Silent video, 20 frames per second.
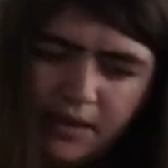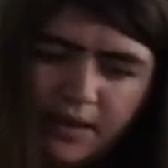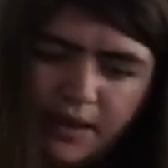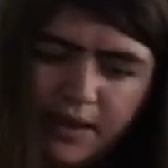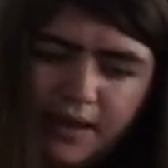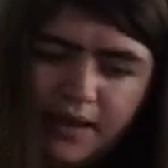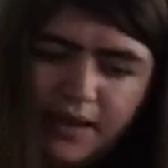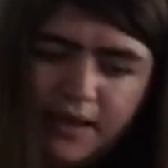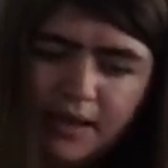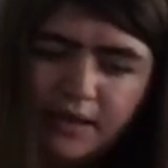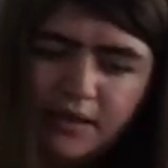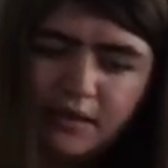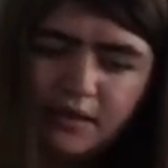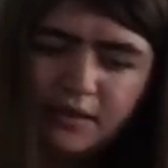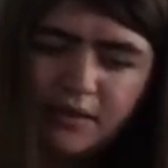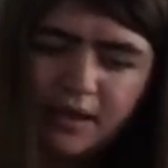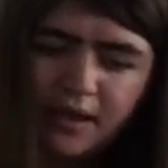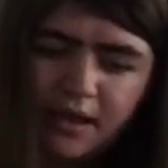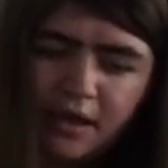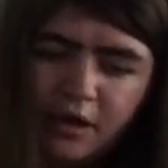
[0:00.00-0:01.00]
and
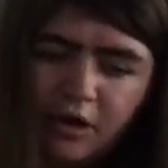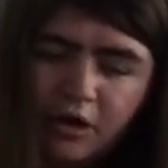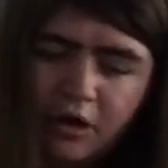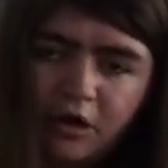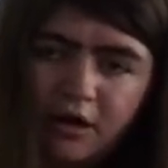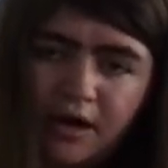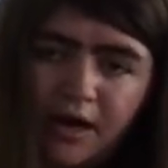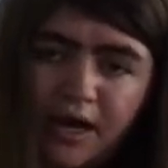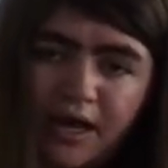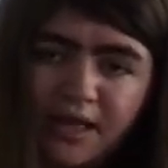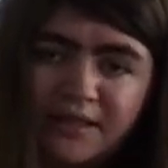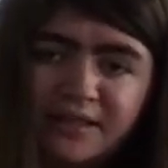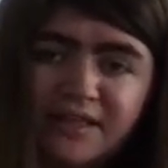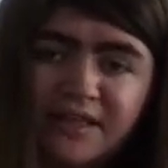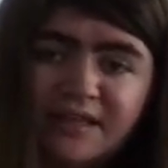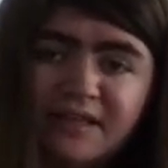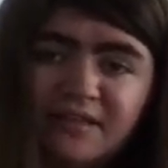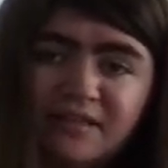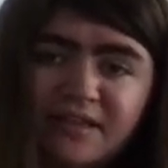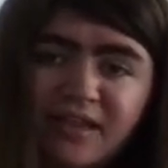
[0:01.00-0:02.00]
they are on
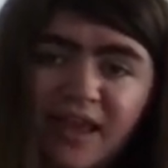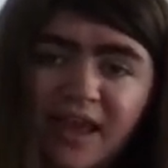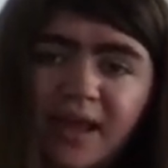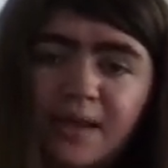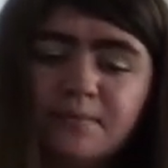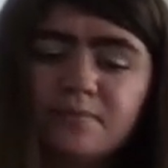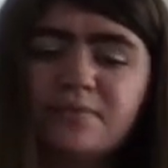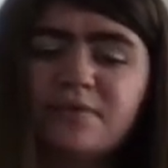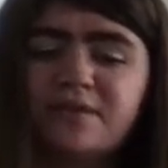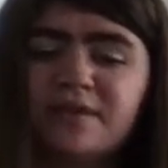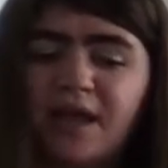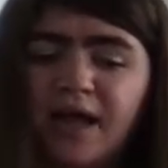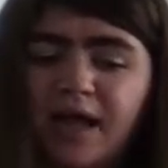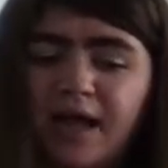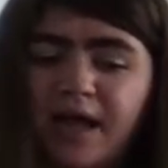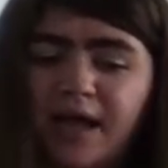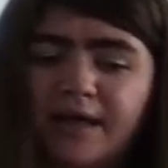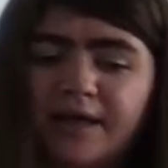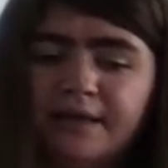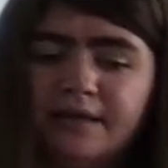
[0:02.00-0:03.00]
the same
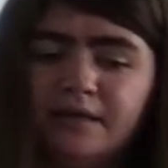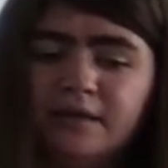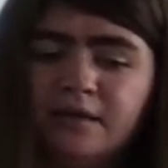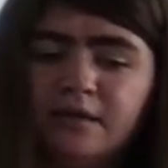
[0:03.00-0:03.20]
side